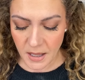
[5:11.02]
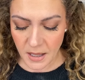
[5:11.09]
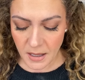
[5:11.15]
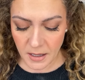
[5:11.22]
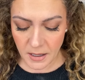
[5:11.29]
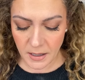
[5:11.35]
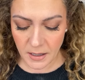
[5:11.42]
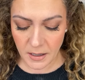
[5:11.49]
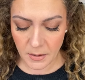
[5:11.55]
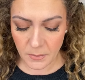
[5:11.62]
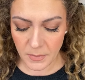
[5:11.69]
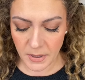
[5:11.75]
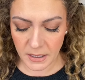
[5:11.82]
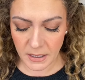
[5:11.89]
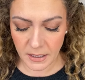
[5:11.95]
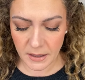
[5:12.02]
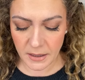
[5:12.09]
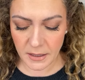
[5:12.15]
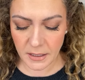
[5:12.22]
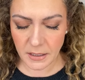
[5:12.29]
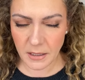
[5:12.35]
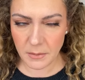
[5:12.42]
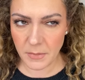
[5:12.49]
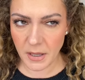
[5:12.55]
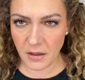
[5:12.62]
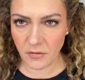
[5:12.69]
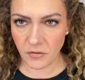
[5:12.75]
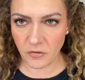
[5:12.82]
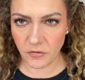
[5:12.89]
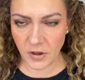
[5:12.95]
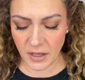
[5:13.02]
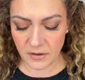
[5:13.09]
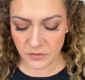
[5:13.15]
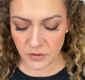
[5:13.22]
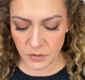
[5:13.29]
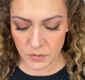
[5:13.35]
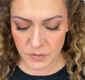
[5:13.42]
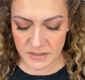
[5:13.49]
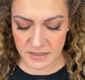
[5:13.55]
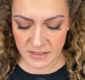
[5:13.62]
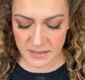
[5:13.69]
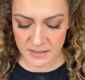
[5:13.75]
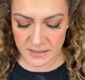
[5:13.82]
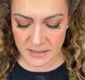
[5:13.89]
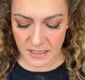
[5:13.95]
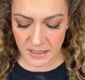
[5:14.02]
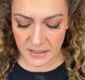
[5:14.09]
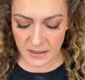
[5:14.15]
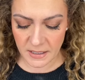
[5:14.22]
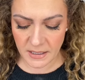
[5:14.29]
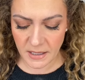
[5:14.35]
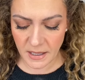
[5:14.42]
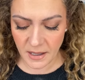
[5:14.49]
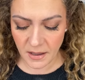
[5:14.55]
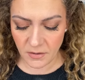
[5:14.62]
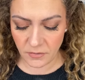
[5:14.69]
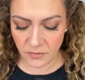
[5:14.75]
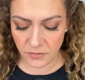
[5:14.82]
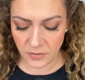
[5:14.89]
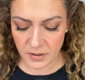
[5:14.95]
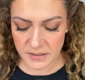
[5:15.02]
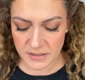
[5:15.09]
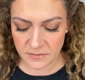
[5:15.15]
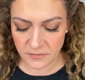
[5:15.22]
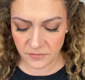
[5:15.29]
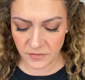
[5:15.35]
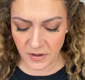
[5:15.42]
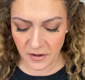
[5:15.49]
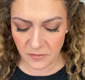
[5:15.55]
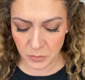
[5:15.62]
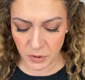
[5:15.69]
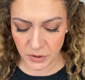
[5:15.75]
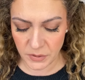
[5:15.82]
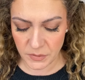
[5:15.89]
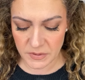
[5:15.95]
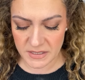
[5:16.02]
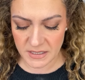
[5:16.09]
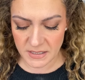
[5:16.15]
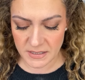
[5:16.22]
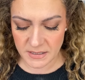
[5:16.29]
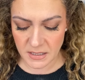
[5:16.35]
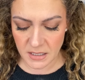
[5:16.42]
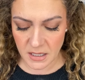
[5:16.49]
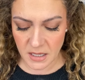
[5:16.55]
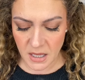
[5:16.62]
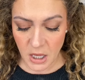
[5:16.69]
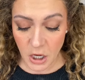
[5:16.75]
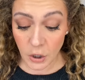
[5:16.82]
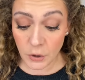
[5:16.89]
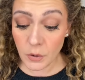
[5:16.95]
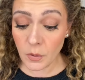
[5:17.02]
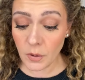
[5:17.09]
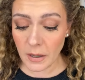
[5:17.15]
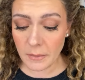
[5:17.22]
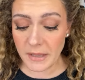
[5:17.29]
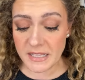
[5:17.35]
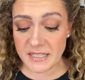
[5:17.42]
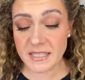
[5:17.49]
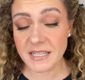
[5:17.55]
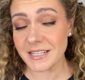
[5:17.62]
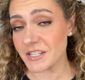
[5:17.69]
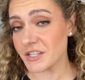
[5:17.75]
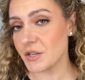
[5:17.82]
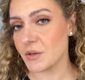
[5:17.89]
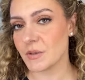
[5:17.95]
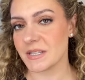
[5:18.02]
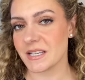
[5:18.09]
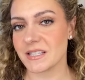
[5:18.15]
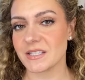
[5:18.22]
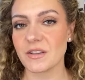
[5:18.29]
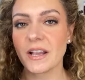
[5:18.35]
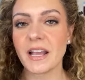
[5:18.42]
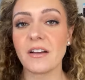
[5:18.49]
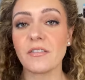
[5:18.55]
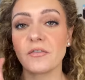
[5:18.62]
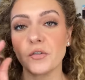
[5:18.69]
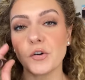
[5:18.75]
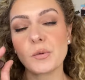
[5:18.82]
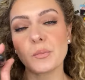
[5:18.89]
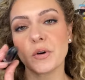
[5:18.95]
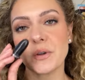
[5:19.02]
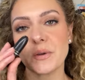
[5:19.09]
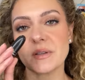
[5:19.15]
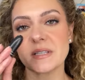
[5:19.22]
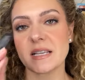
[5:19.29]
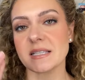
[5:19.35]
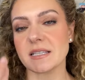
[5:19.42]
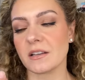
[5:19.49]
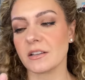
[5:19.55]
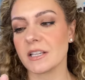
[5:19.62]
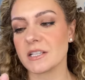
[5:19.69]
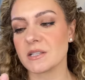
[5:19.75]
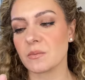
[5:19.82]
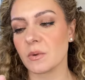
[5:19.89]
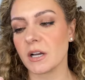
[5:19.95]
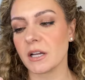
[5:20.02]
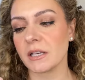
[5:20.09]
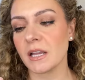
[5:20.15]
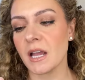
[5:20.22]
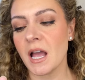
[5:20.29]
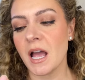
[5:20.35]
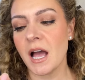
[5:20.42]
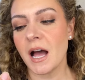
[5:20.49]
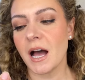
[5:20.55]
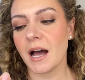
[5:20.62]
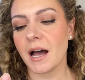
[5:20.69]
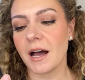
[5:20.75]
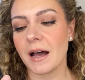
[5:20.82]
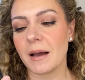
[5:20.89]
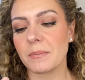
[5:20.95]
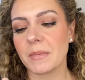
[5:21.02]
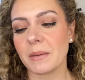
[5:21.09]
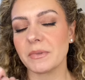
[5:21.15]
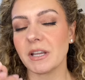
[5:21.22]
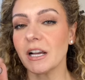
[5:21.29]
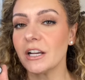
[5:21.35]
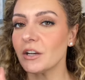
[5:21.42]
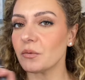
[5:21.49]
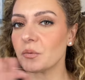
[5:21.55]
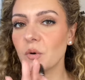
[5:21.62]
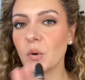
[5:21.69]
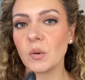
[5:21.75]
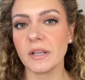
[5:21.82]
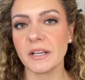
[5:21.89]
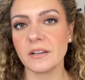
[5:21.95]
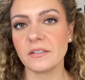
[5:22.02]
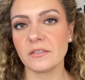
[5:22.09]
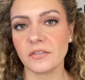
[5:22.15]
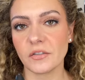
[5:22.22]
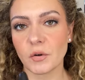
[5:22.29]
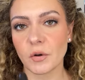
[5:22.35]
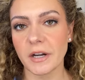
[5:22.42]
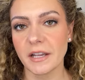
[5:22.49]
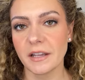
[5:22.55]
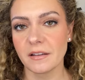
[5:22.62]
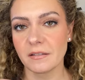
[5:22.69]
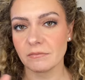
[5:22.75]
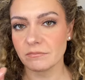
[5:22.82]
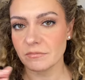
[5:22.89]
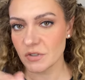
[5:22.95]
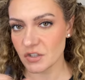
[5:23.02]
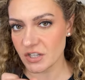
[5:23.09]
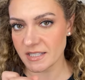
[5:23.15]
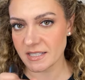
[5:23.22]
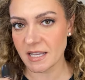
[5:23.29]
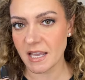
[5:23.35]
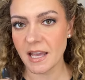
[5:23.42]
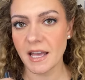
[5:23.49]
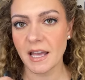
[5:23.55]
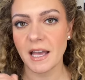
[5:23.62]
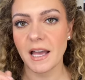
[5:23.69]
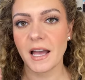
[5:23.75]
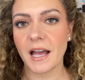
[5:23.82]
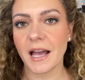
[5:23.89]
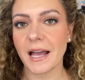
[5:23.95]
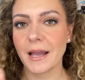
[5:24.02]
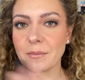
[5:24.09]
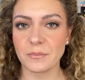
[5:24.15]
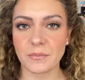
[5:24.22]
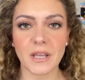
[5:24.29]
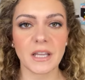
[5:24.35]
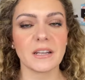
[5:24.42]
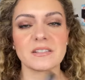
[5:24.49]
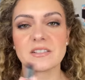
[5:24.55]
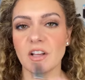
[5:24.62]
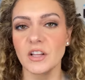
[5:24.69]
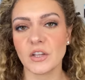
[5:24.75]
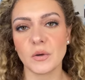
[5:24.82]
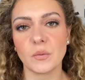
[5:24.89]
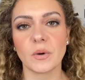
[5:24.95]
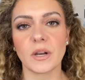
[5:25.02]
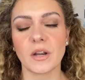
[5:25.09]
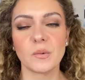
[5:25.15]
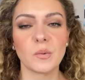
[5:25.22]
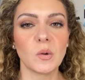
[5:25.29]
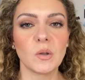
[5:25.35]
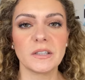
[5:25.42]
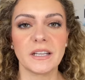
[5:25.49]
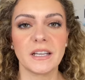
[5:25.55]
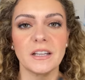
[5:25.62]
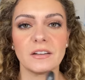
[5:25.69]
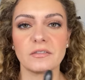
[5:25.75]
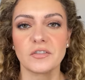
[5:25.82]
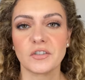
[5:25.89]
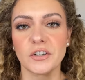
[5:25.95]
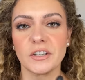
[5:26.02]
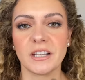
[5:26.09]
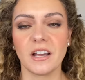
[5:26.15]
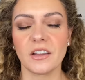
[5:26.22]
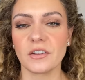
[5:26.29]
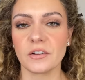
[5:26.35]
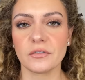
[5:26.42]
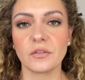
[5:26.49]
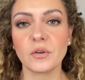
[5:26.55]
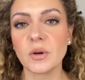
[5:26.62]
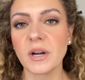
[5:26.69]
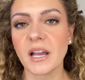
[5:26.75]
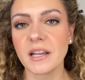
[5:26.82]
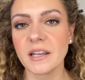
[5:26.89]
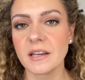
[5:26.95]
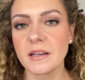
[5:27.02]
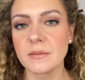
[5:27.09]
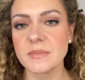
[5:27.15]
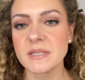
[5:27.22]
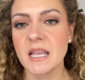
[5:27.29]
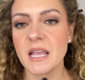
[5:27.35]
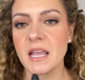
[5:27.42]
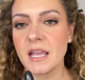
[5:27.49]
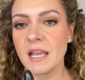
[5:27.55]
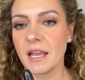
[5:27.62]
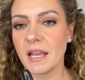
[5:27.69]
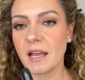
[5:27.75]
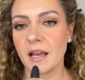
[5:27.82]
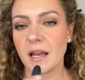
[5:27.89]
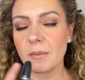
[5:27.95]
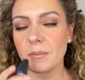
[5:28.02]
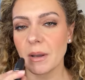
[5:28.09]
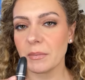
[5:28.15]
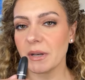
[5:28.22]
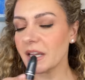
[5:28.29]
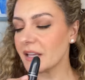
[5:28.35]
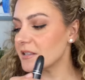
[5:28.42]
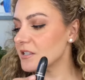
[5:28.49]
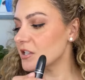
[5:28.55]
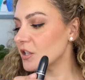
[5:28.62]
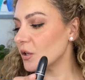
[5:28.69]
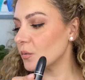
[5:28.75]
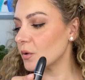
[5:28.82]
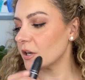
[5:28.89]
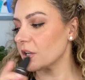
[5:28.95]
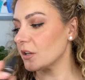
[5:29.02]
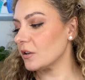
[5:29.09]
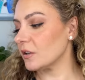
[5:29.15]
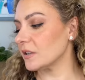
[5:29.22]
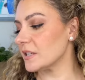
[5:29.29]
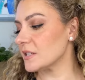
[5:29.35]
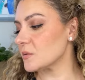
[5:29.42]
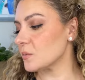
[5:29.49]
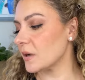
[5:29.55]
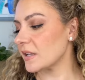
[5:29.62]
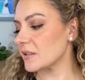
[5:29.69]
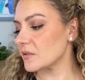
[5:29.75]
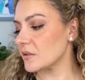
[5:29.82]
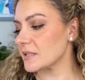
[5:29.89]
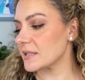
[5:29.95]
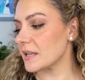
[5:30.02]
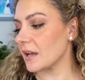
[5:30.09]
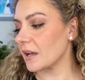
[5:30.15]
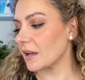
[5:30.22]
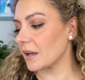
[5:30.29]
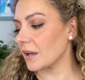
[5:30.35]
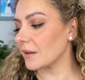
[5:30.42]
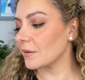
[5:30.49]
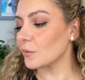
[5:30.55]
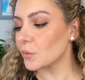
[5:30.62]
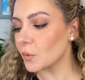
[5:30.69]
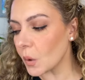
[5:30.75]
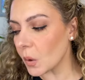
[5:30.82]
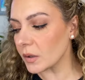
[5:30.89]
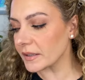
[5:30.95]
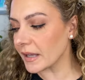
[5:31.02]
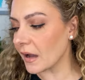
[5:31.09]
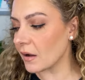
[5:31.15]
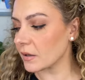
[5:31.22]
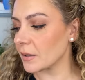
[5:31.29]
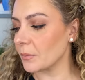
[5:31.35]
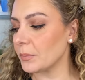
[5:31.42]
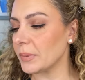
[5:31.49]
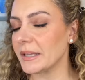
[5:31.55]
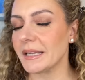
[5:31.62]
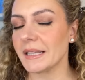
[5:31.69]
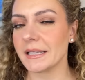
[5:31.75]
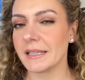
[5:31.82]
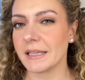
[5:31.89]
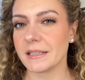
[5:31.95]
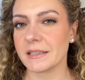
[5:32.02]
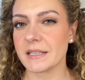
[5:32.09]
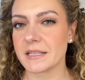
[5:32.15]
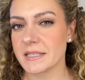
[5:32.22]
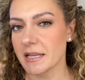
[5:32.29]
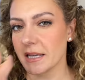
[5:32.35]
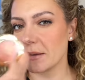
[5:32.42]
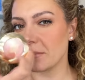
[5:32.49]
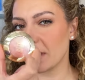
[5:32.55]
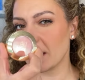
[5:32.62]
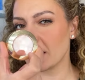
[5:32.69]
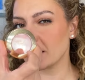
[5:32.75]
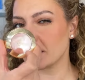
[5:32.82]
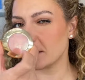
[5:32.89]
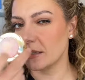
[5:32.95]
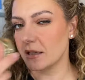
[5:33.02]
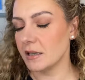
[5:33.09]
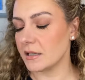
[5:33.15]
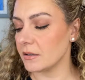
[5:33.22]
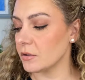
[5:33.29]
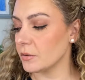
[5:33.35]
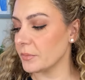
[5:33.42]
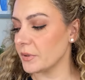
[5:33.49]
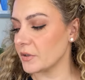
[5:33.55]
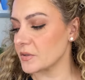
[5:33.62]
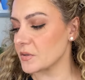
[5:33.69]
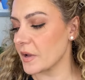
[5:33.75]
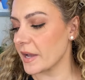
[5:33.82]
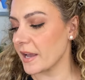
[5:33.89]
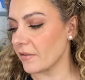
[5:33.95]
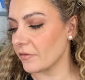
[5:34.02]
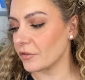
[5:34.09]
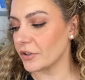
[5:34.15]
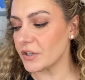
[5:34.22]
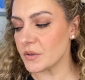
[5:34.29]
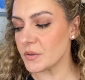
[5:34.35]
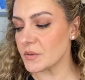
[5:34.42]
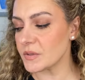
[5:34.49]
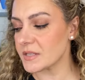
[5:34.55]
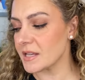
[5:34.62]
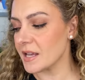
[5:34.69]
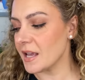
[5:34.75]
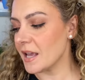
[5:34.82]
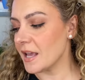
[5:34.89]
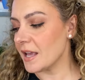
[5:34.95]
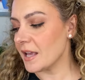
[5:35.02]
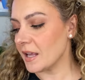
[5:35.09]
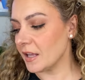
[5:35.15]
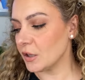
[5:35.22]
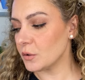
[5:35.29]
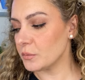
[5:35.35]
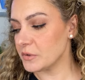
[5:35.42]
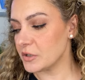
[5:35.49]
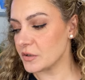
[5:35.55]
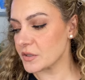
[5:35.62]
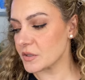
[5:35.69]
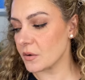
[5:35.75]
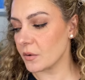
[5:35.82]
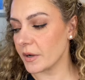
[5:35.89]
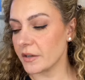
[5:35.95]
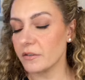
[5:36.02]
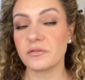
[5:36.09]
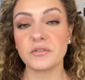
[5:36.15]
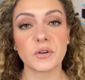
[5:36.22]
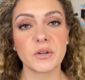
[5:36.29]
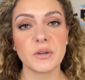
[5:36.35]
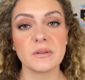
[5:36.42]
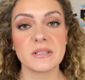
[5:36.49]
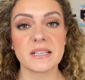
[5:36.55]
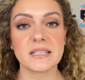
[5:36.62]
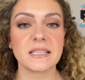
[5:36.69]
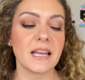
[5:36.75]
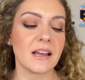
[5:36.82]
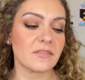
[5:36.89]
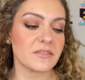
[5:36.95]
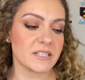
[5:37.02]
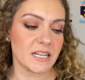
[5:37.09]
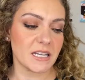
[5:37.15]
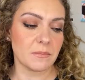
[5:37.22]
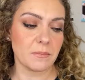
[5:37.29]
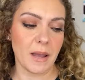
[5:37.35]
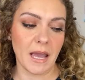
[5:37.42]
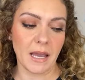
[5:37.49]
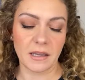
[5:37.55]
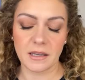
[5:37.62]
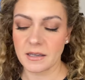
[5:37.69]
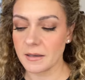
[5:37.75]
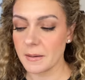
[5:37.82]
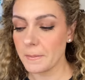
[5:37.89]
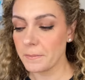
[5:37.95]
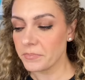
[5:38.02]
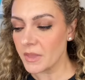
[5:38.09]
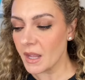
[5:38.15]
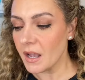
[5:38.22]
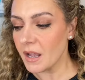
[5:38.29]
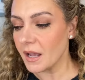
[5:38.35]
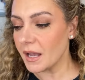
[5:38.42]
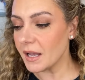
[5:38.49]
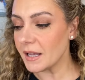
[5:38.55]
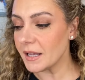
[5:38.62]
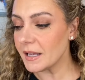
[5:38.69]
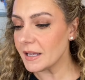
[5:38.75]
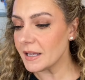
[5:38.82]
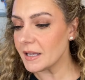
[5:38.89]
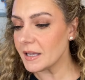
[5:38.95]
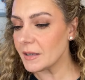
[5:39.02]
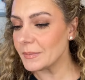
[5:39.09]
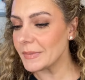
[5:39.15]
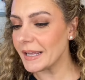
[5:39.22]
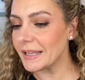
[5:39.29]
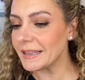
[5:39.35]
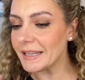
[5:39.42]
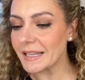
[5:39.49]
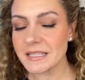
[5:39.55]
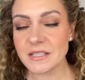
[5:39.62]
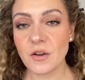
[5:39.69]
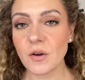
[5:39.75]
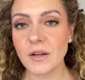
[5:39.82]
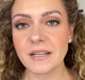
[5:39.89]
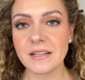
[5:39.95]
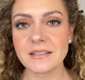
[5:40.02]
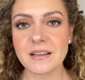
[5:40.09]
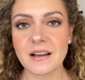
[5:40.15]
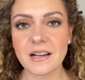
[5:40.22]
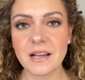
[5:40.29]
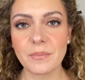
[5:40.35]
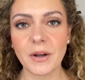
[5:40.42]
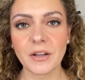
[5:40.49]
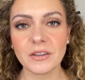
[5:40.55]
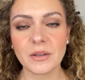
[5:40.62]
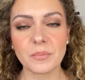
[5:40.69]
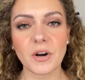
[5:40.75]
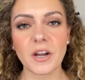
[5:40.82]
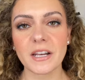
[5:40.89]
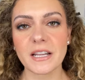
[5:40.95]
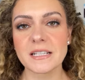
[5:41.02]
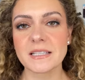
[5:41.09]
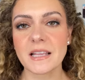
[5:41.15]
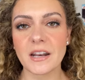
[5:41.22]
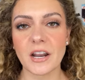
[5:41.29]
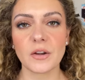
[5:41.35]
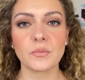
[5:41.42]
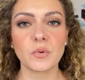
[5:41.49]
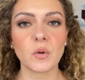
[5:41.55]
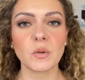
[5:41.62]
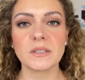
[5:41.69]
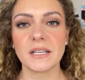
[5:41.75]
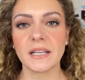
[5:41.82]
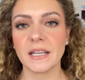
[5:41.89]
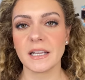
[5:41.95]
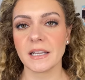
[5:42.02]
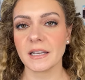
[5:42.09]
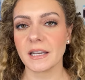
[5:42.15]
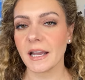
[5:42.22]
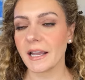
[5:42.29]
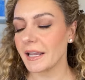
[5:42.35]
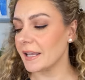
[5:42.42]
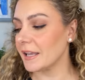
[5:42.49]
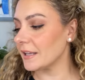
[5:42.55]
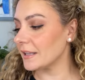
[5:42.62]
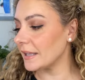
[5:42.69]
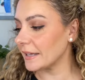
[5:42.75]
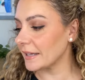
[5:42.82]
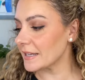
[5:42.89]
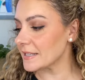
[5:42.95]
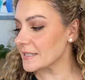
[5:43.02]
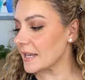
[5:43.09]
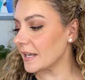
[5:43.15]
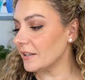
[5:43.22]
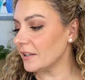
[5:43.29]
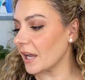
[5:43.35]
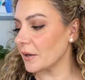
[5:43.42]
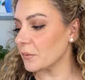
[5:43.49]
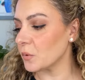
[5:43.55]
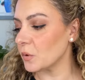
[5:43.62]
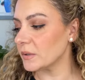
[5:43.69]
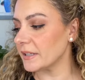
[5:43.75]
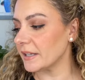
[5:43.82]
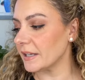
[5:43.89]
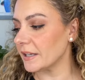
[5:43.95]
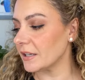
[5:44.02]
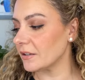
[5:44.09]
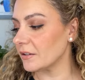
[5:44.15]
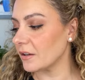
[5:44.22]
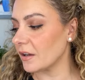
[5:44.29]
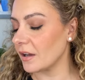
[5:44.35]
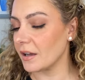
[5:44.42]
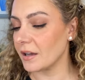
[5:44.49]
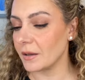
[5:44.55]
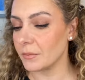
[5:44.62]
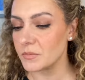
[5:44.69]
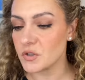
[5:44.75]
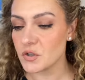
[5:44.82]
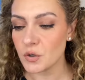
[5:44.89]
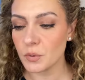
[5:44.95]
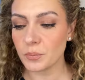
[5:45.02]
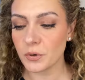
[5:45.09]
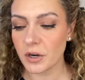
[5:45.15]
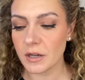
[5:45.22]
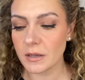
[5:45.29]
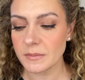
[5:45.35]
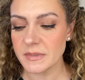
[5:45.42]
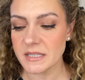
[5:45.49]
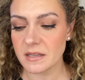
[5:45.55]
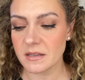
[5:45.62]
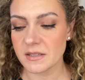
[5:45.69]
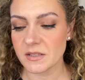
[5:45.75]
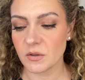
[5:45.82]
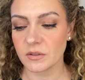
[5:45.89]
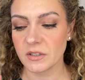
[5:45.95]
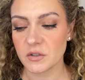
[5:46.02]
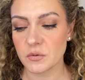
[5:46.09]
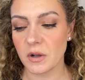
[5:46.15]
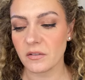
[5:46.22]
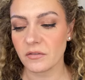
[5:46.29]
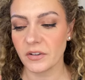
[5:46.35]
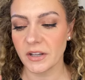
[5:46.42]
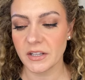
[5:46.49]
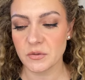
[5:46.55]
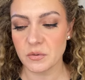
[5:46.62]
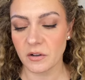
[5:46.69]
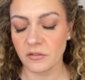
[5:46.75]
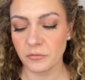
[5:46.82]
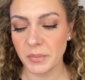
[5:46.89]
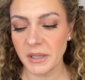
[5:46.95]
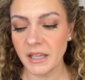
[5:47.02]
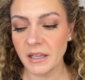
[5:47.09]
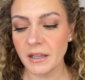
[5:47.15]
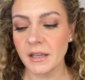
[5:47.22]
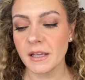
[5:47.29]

Um, and I think I'm at five uses. I think I have five more uses. Oh no, I'm at six uses. So I have four more uses on this one. Um, I'm not gonna roll in for it just yet. I'm going to tell you what I rolled in for the other four items. Um, I'm going to continue working on this one so it's not rolled out completely the same as the Luminoso. I have one use in Luminoso and four uses left in MAC. Um, let's go ahead and talk about the products that I rolled in. I, like I said, I rolled in um, two prompts, so the 12A, 12B,